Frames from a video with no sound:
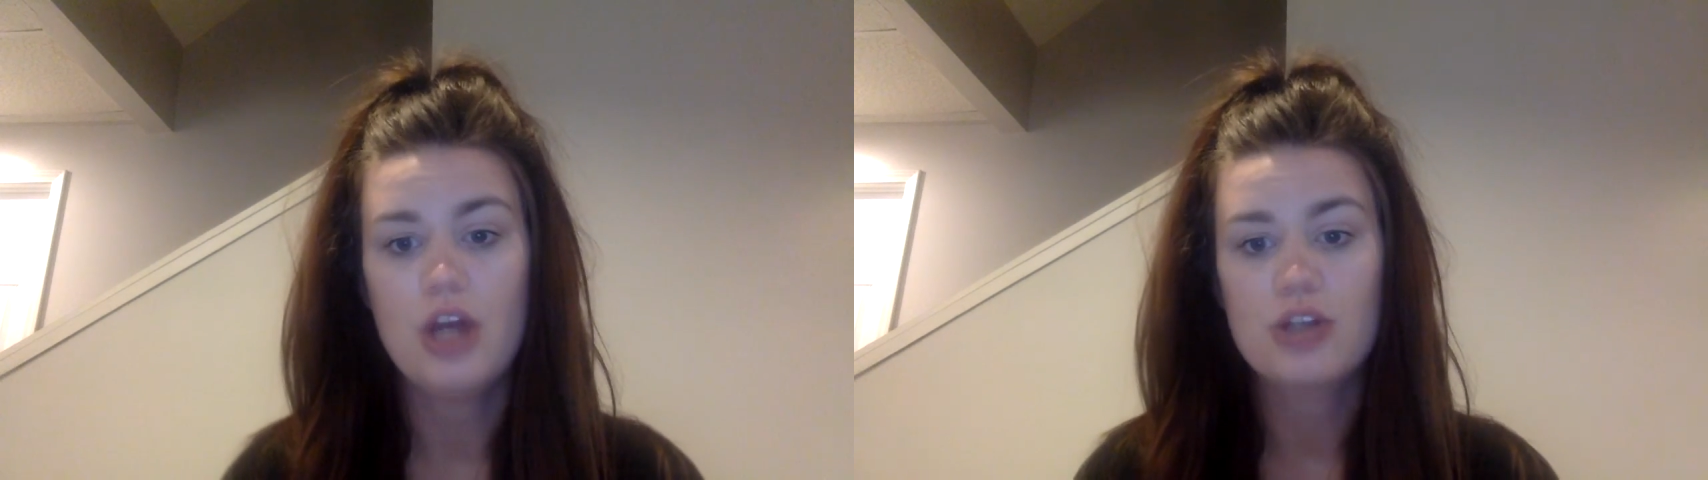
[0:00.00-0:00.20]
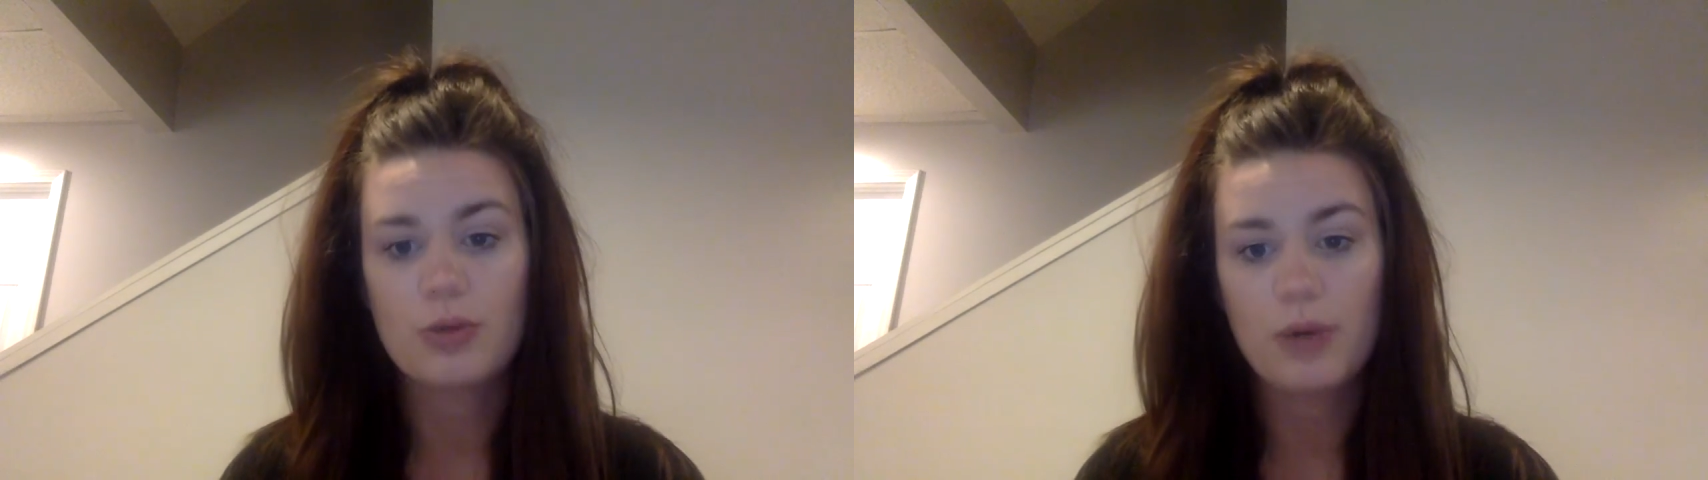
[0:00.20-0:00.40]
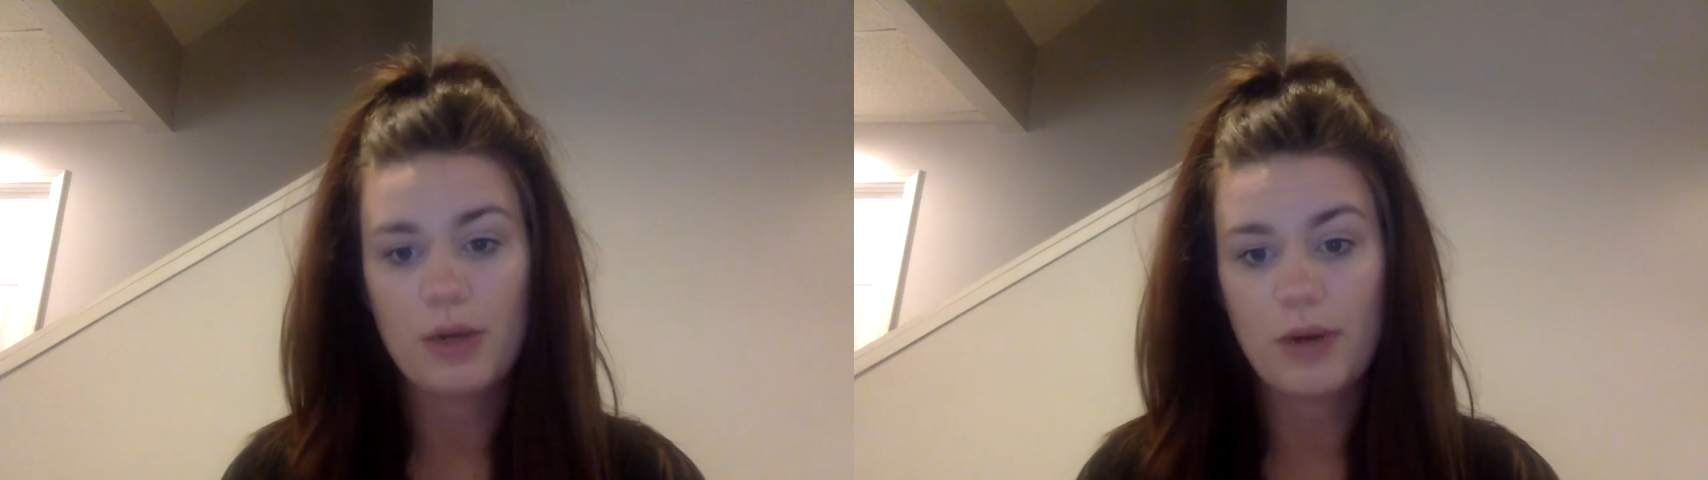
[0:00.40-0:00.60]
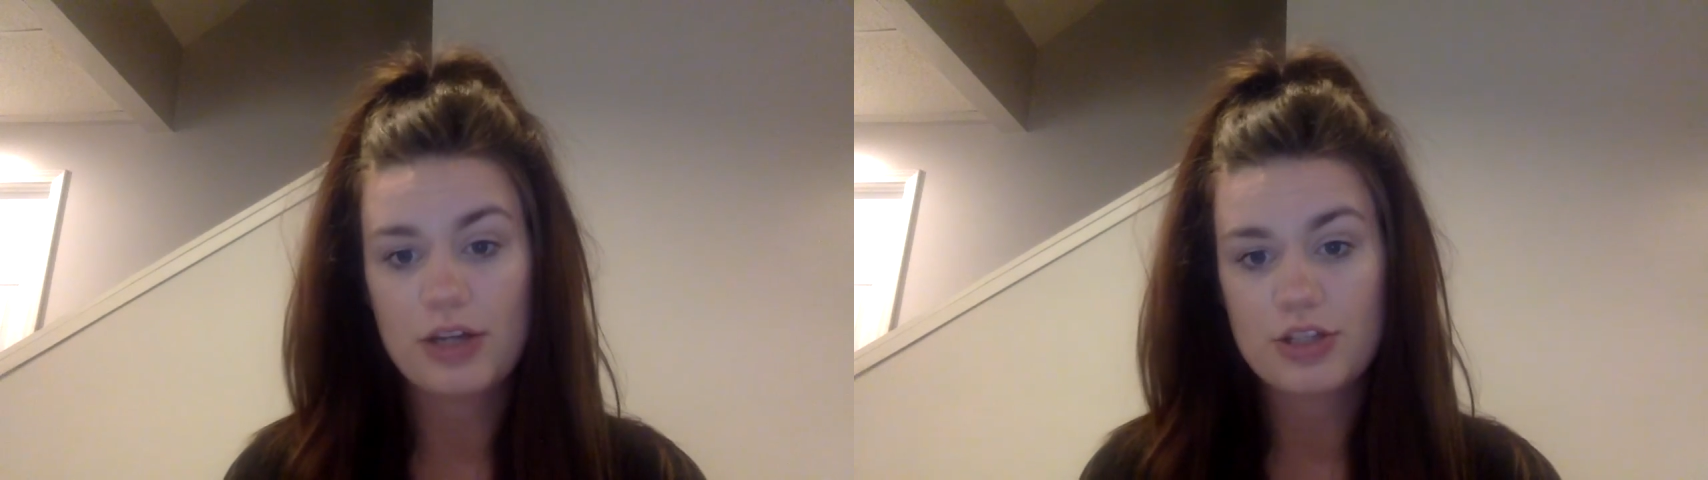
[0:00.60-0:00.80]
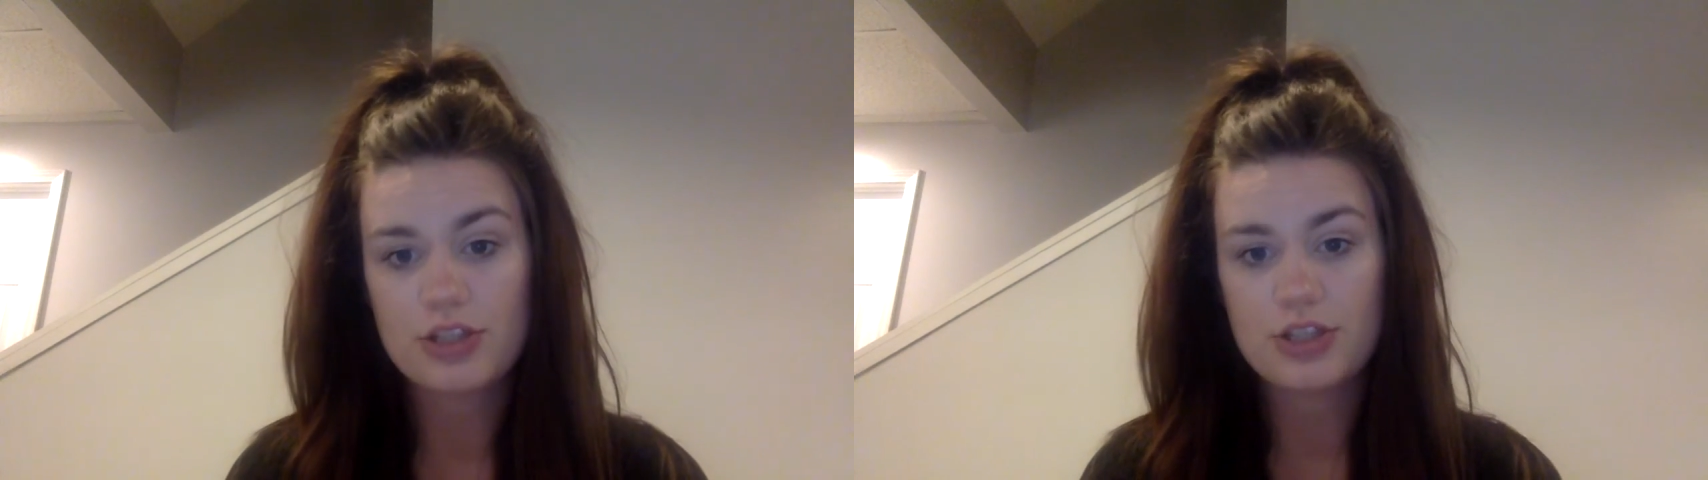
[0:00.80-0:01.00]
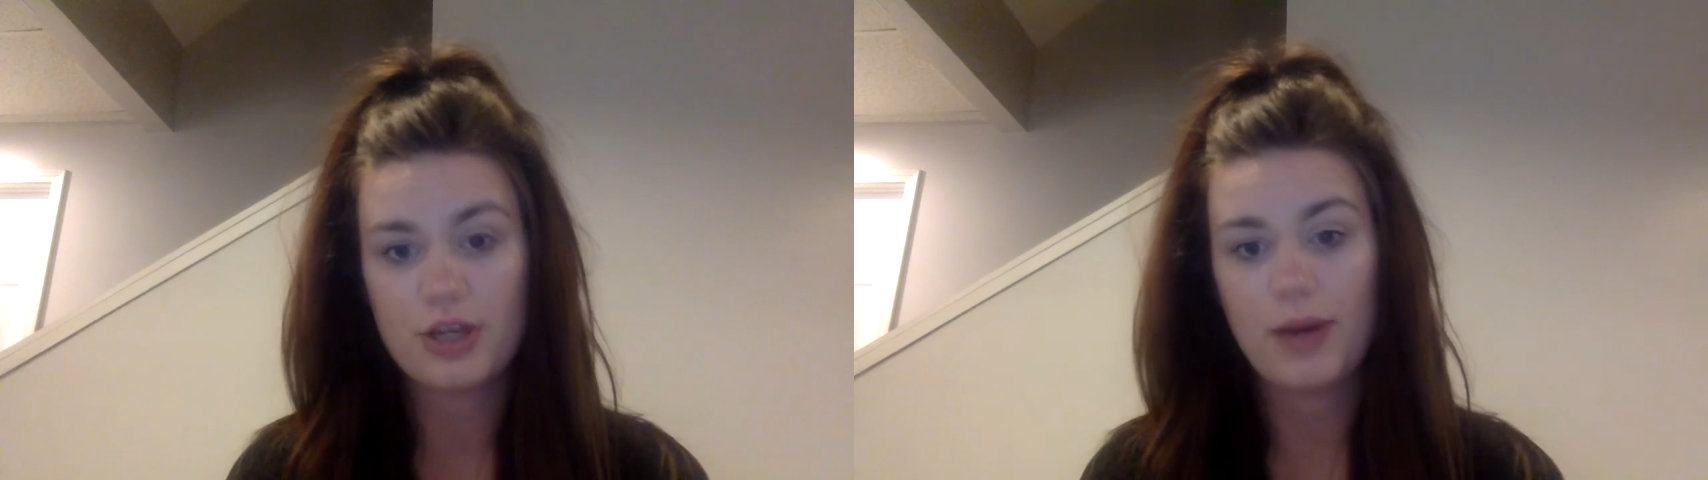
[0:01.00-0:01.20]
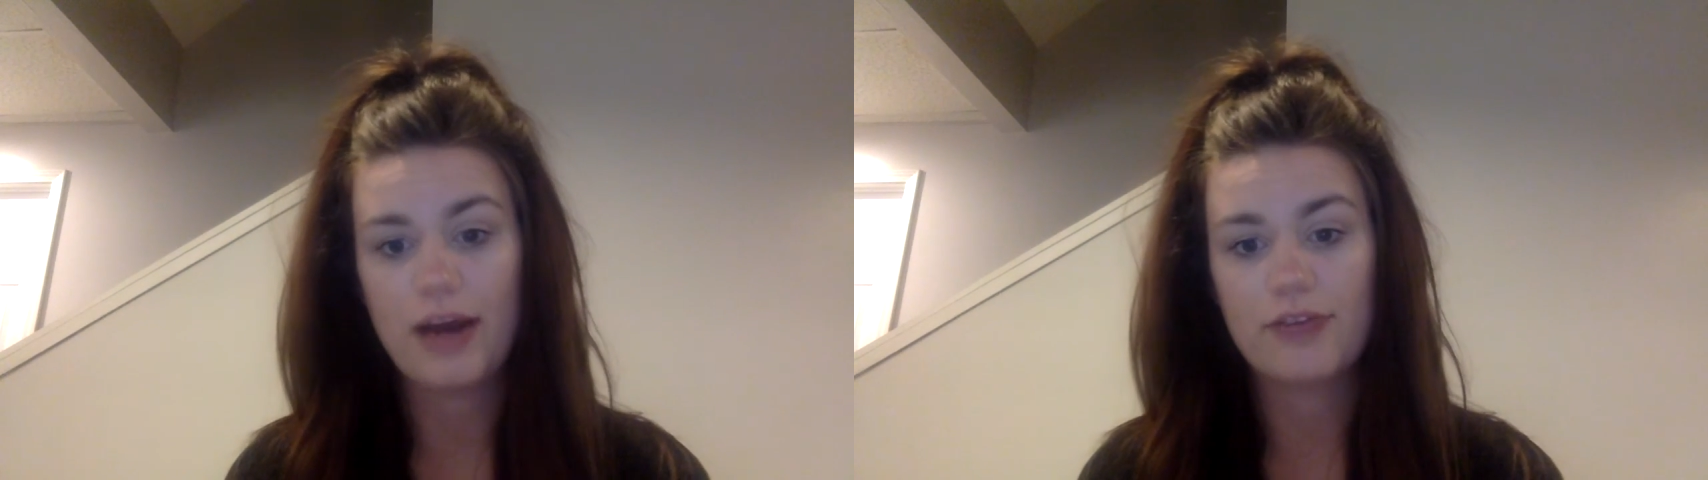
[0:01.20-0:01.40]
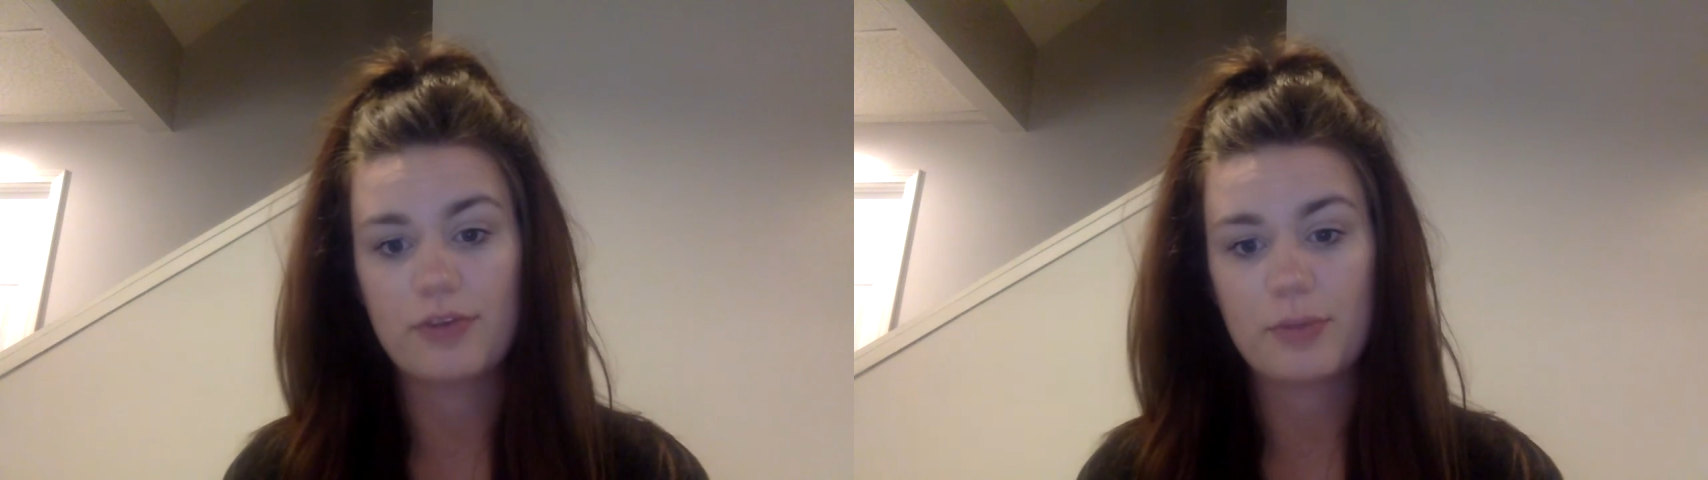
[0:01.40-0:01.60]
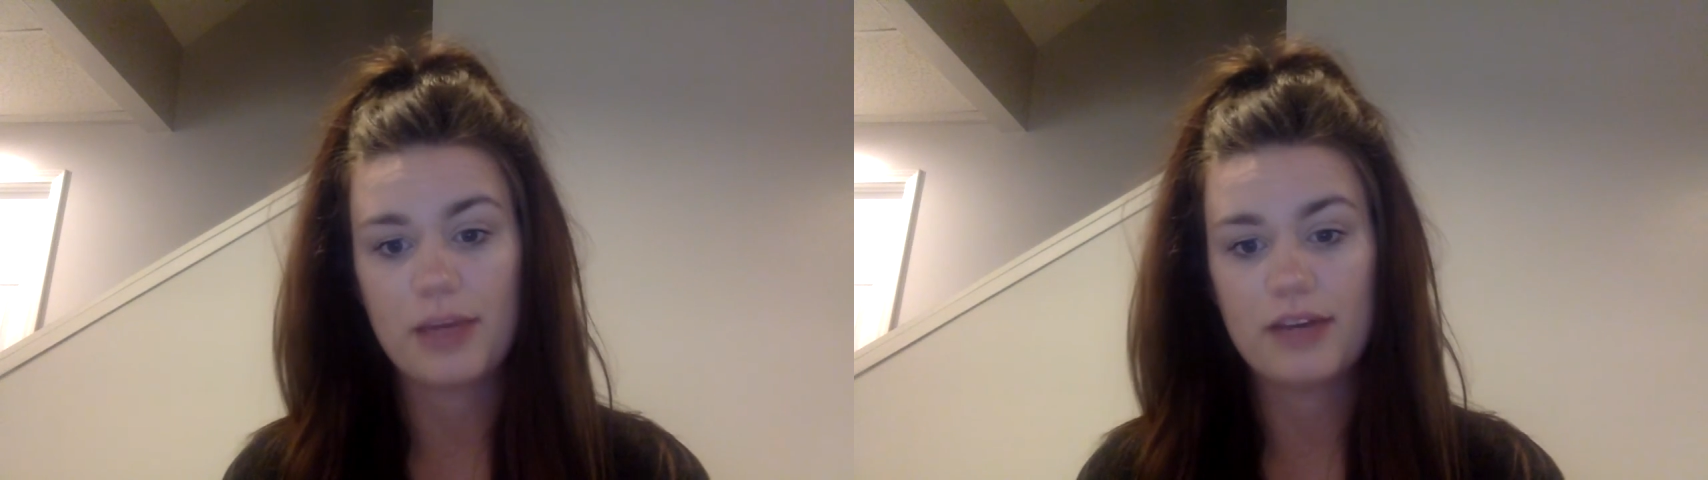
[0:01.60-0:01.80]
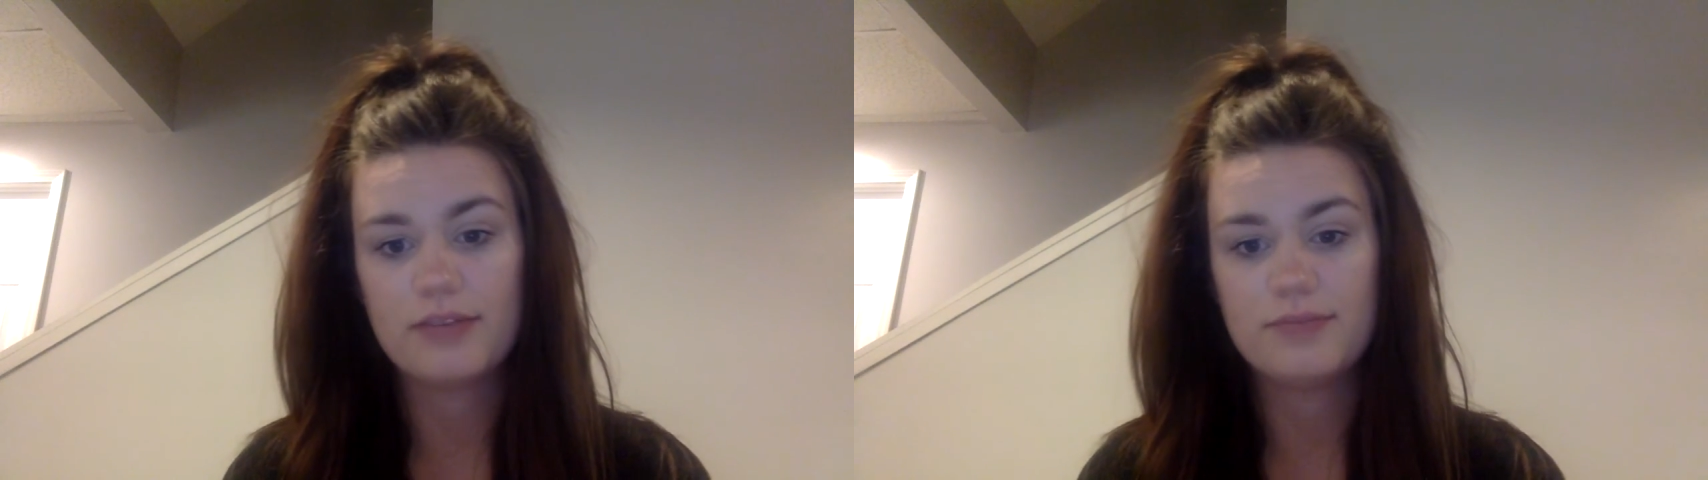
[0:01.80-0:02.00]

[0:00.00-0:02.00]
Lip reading: So what questions do you have for me?